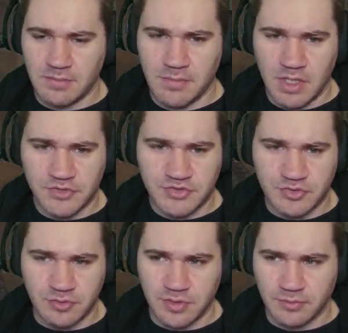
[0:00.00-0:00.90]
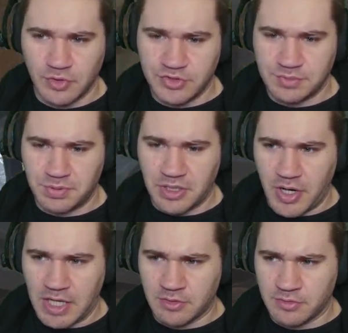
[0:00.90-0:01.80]
monster in the multiplayer.
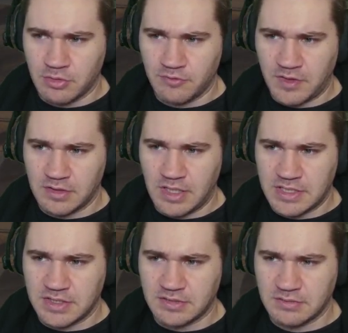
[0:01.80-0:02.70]
I don't know if I like it